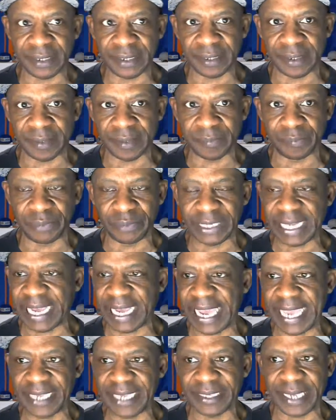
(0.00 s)
and bring
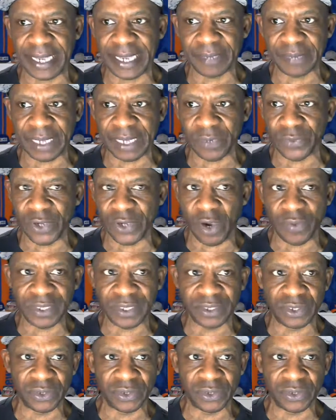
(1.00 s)
our A game like we always